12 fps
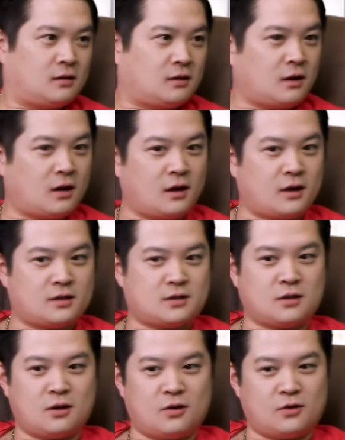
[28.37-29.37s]

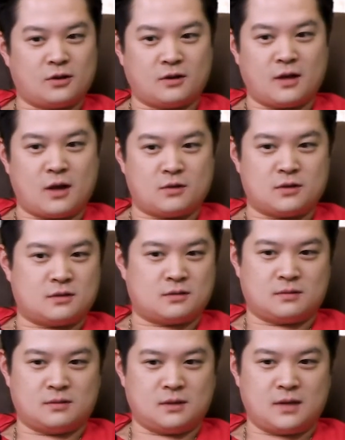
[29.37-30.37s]
So that was
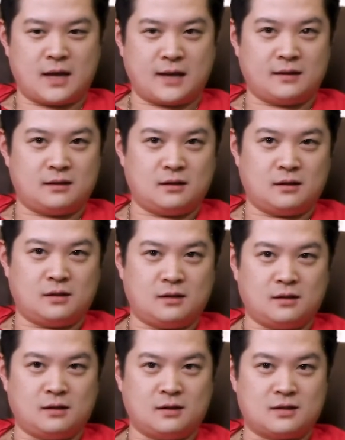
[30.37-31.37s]
in
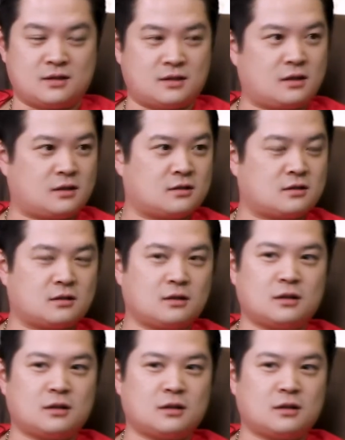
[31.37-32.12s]
'96,